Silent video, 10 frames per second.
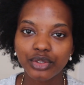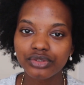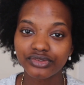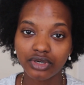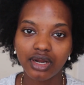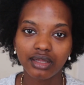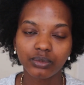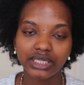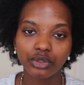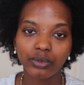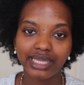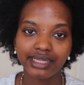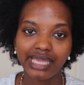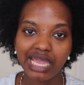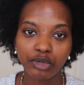overall with the way
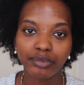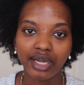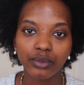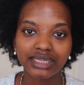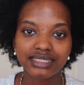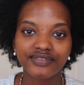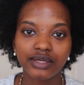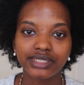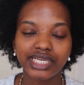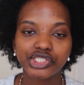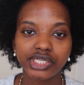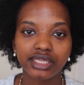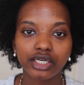they came about with this foundation.